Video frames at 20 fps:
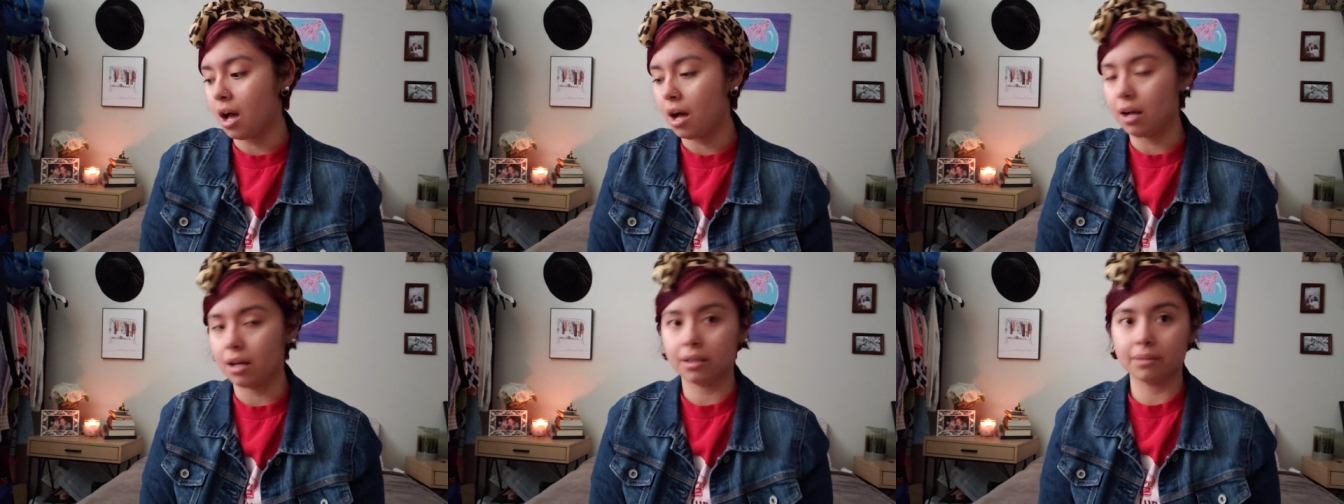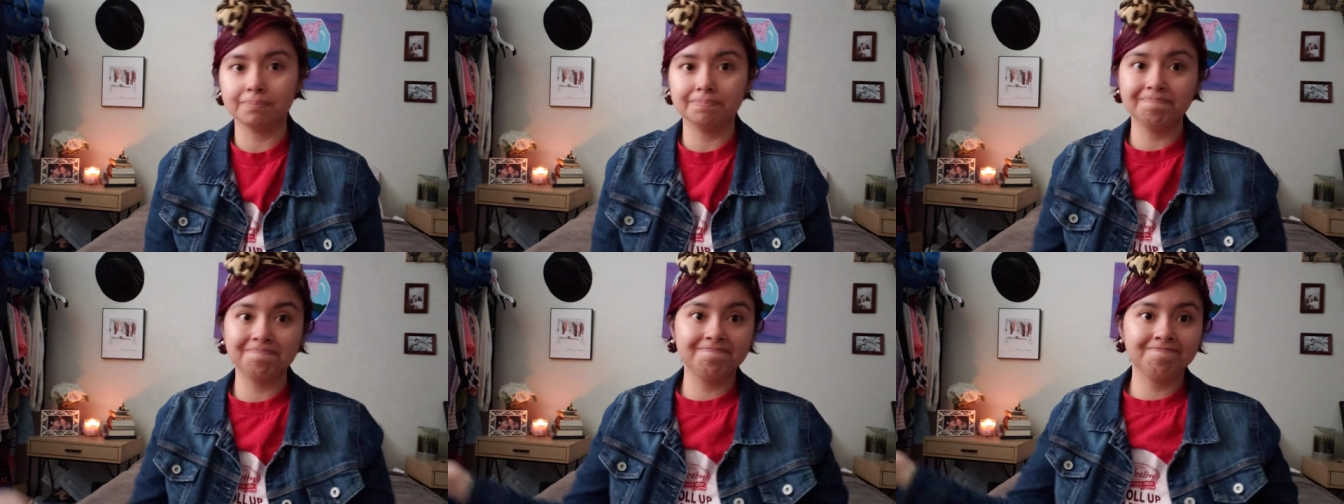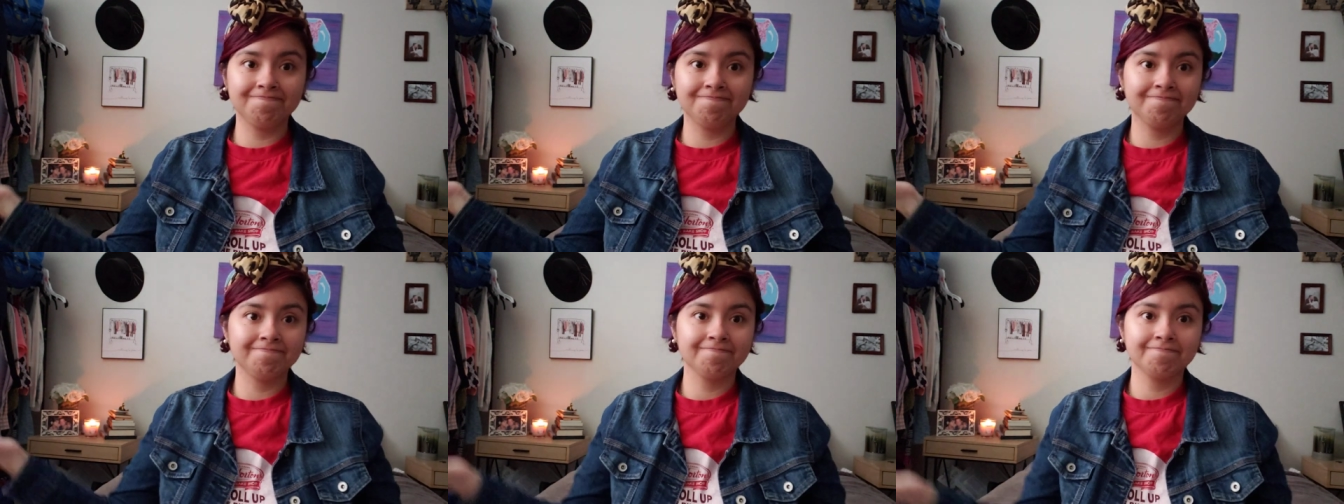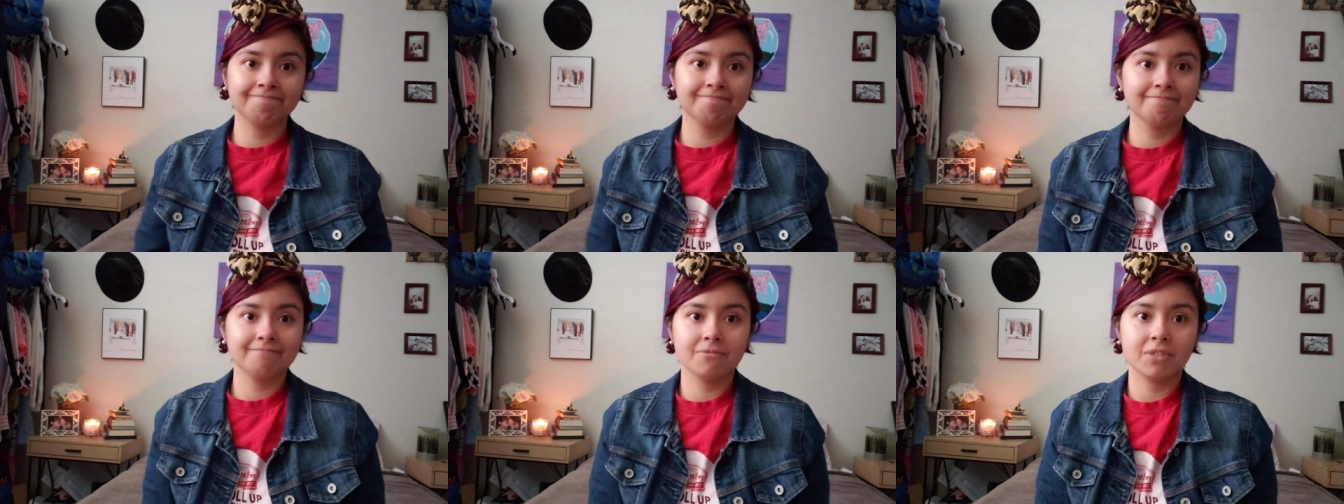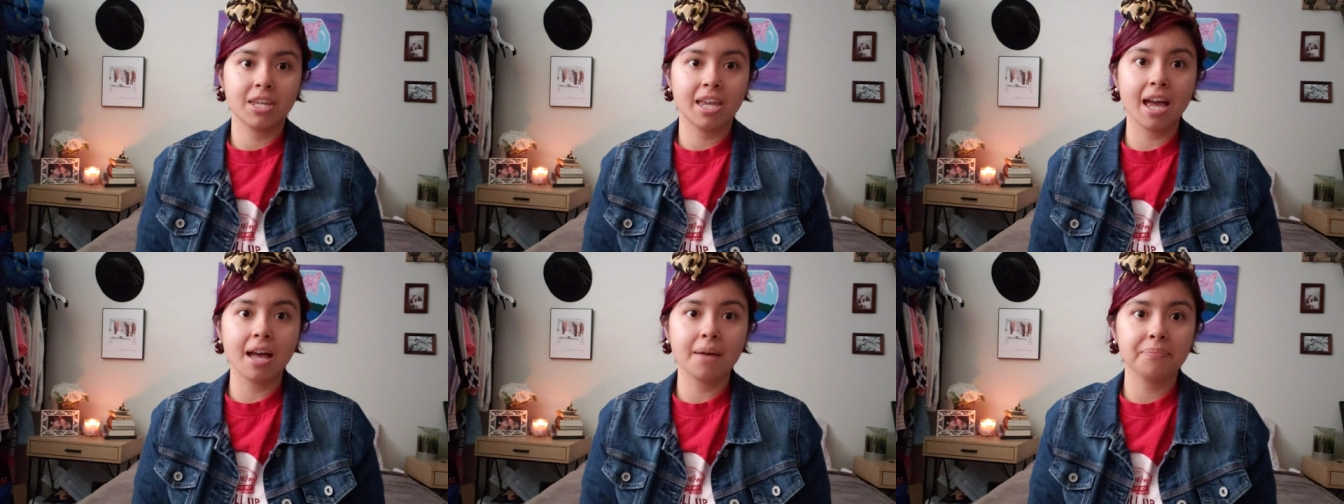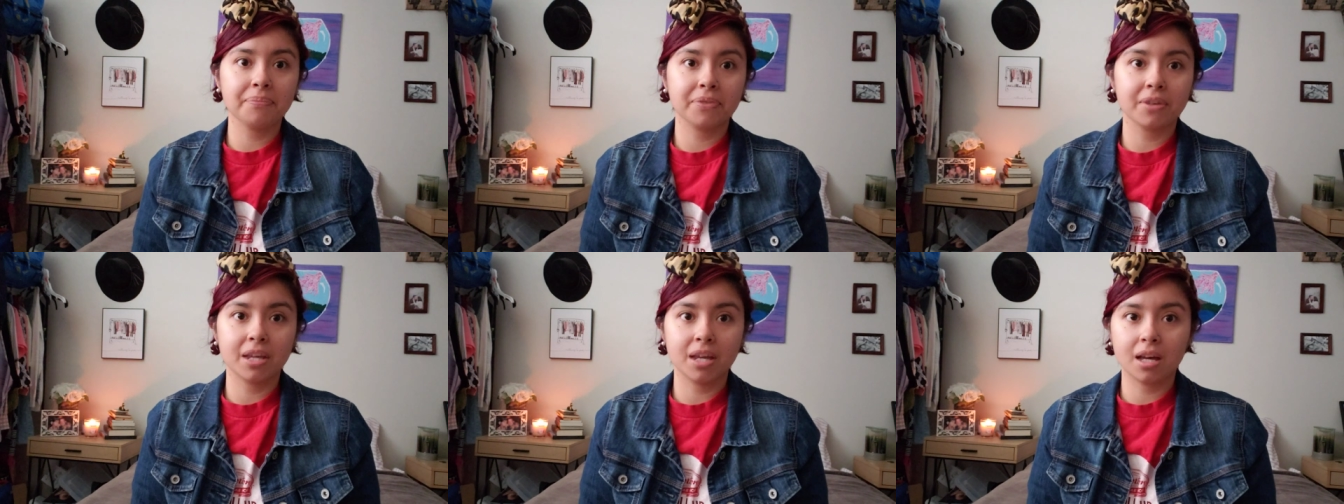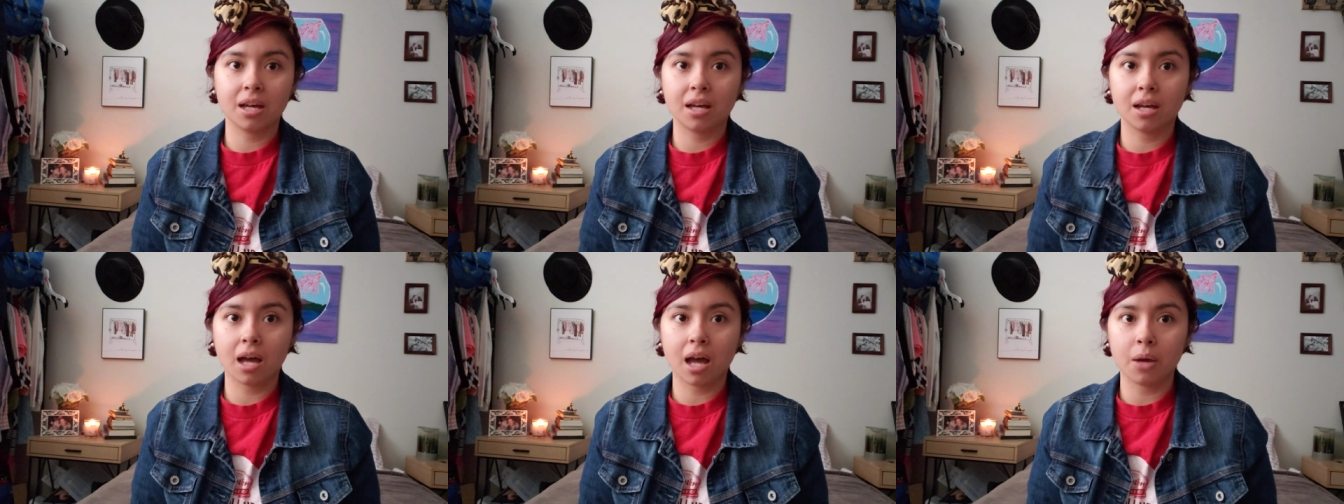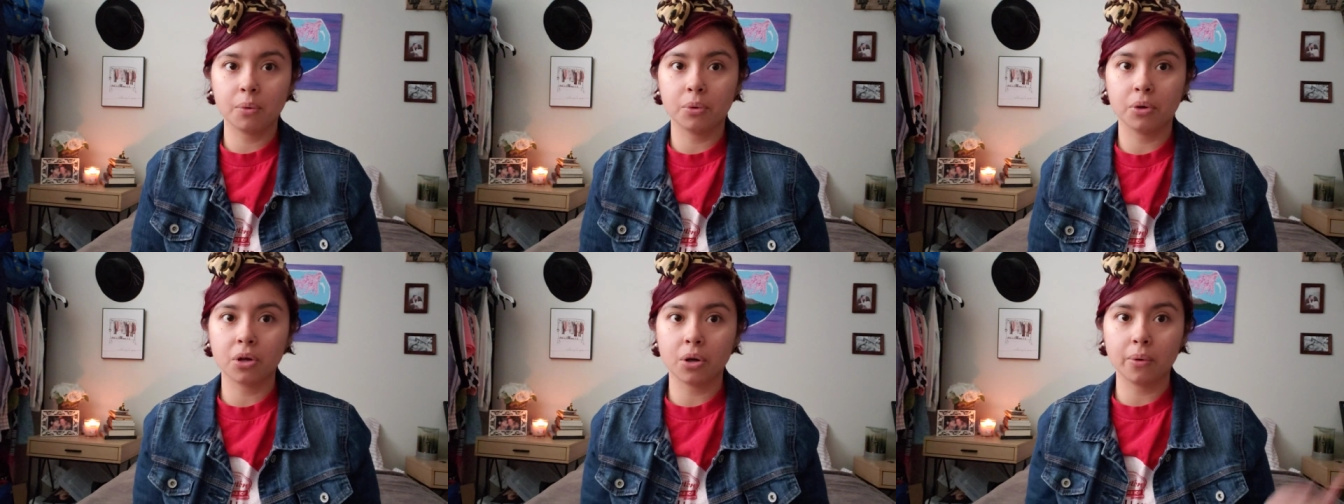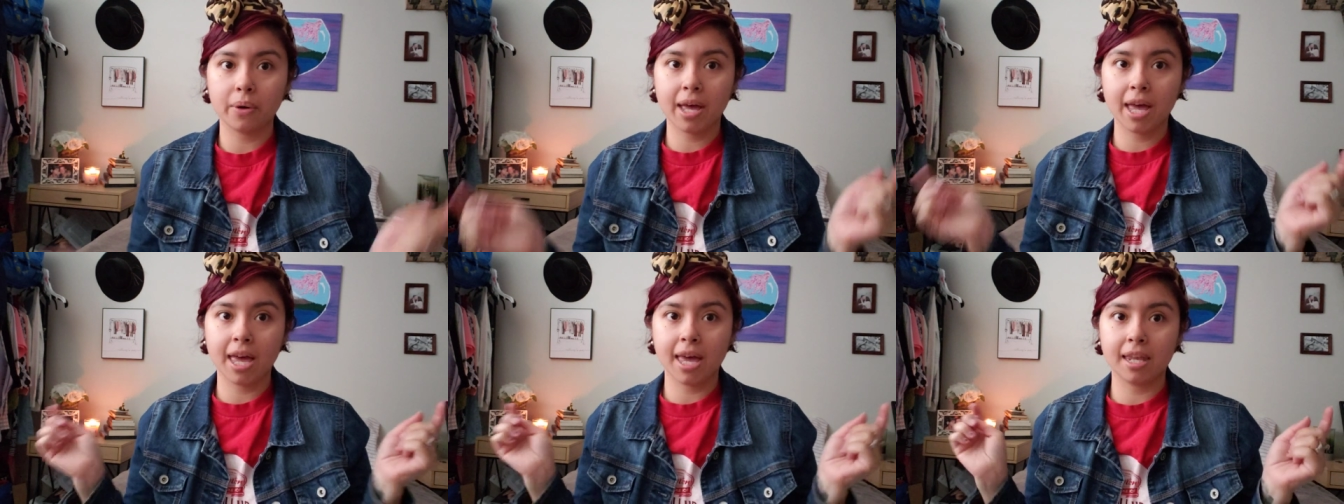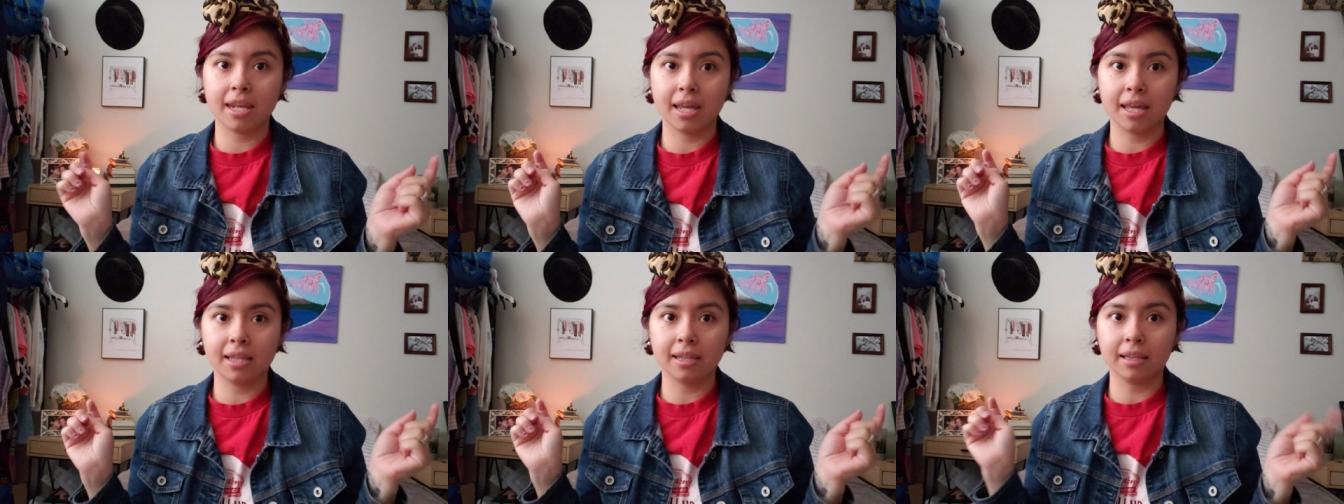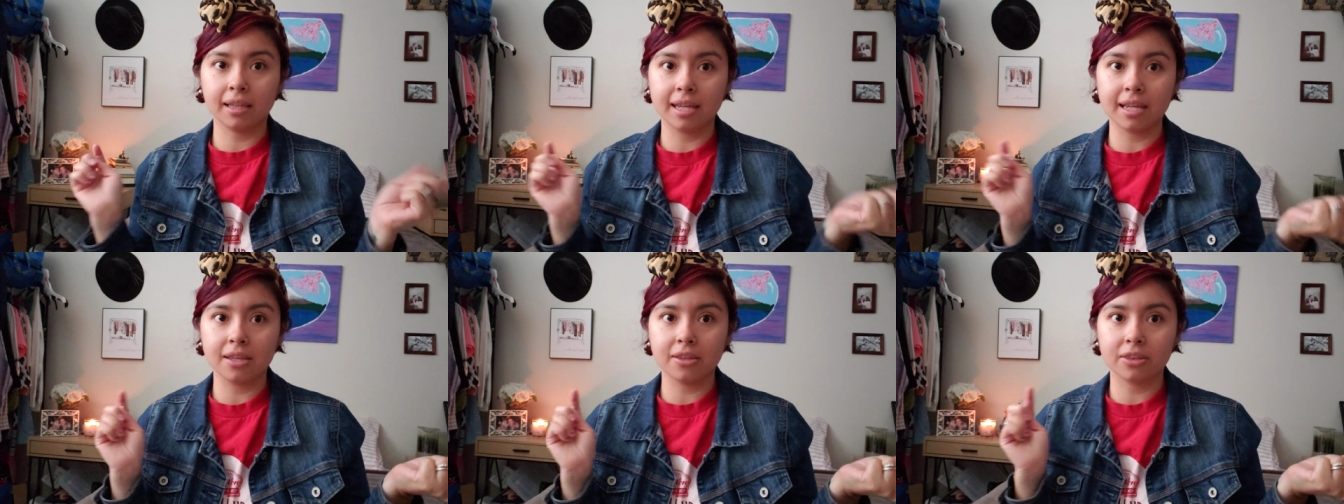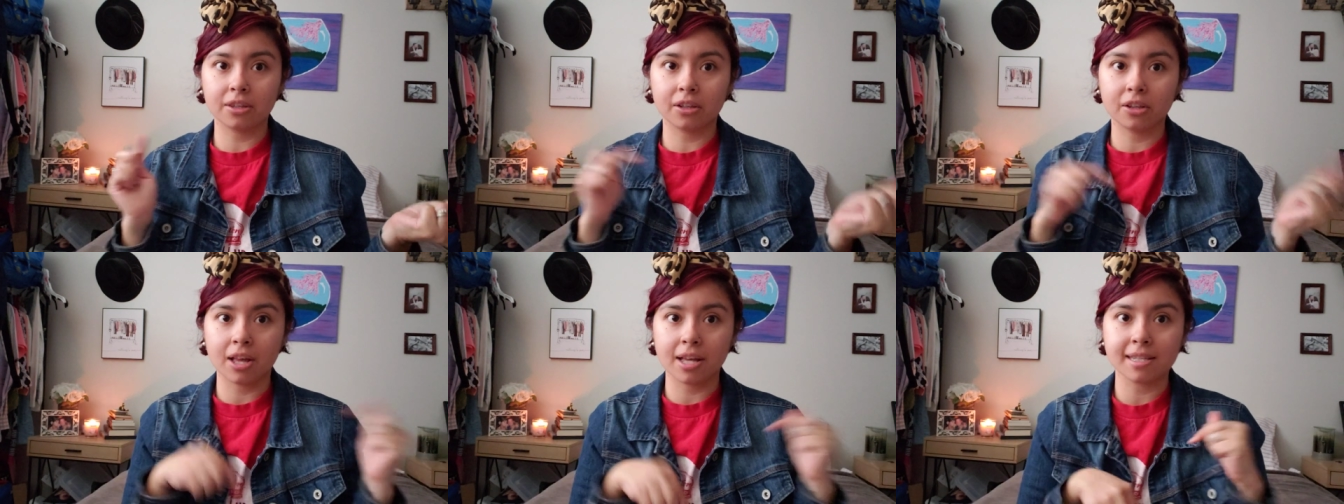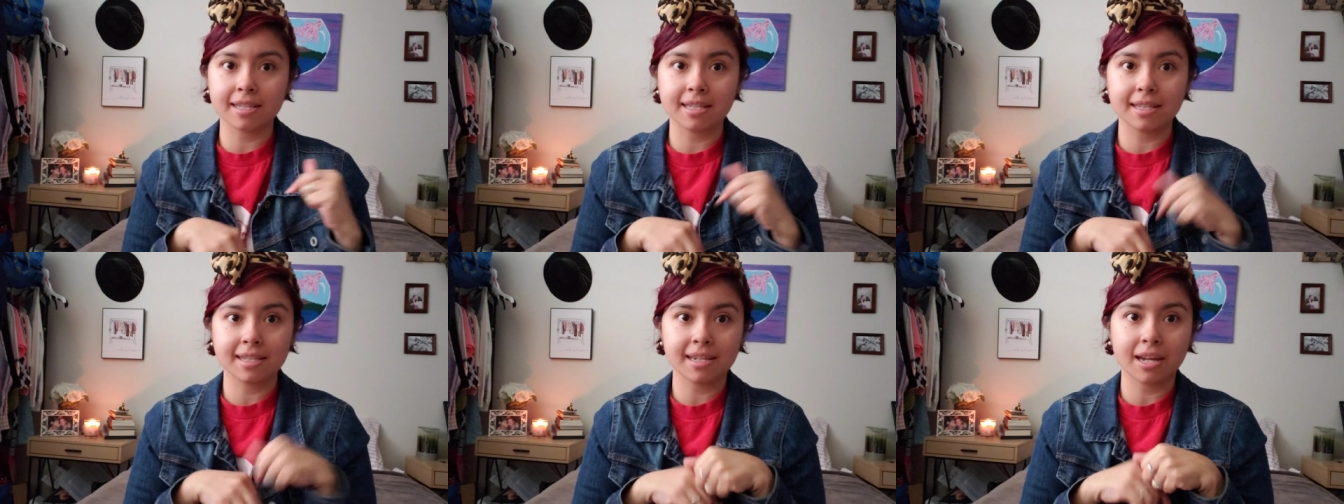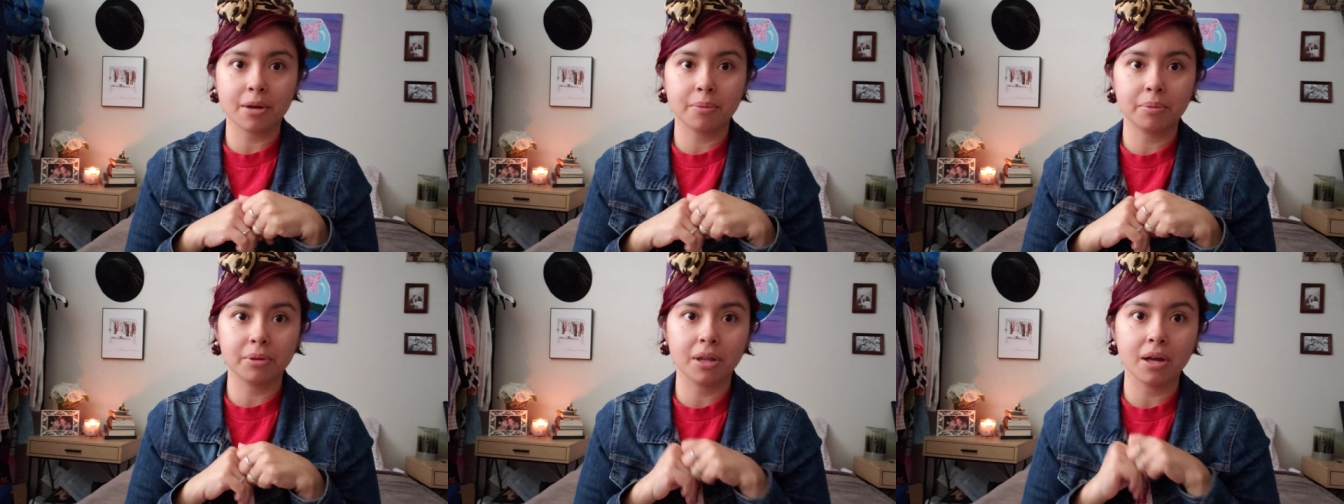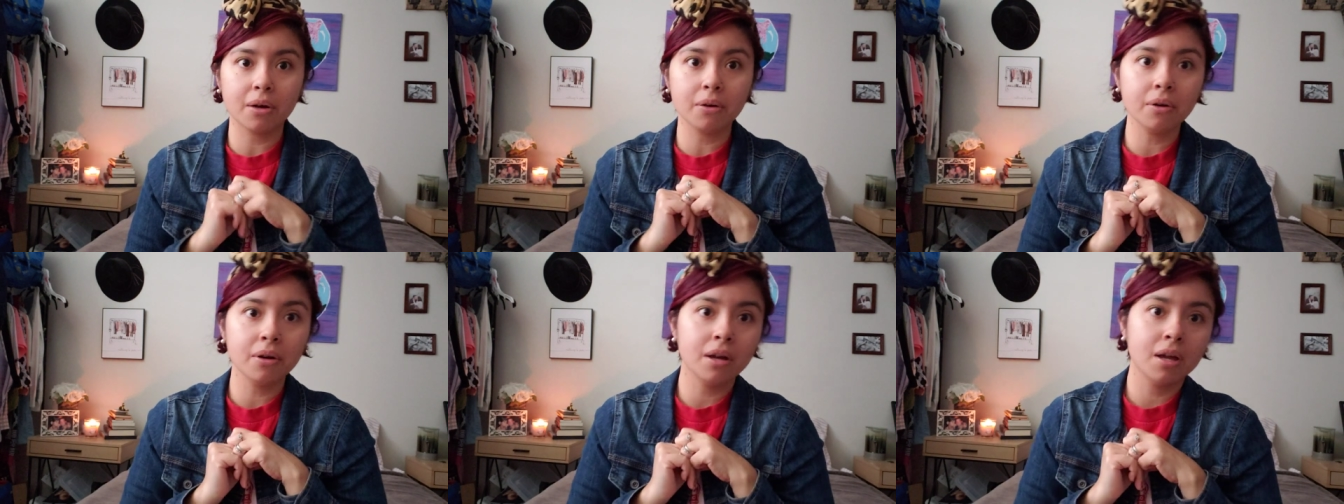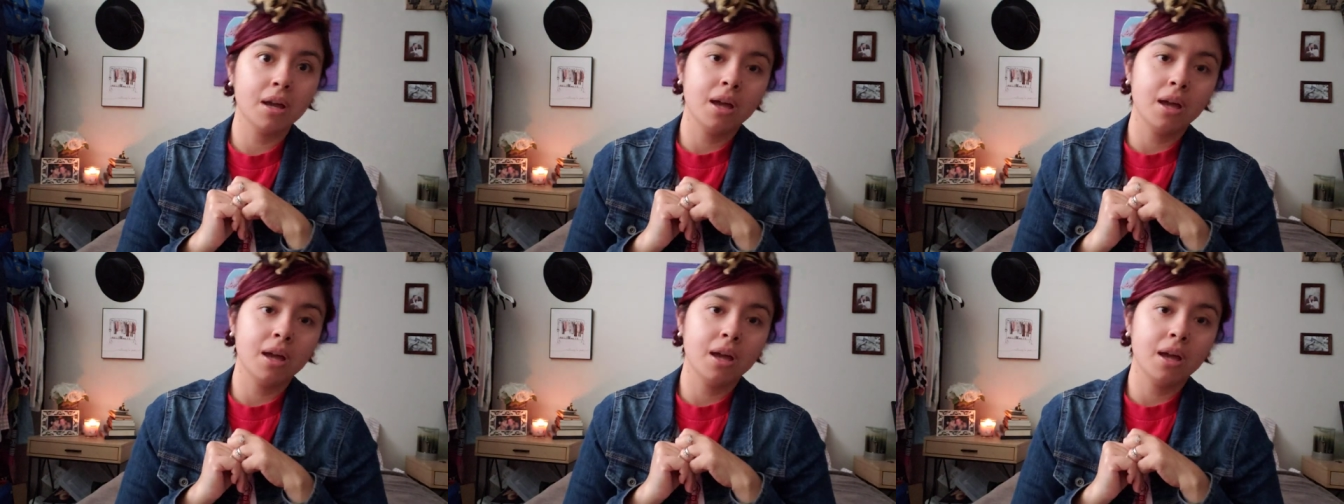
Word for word: Um, yeah, uh, I will go ahead and link the closets down below.